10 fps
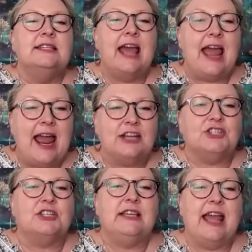to
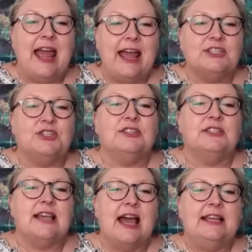actually
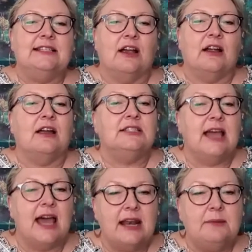exercise our
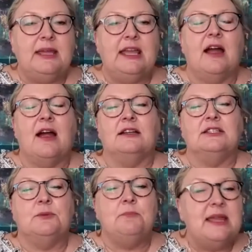autonomy, our
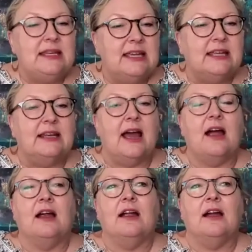dominion,
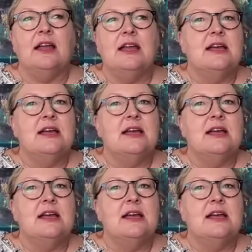our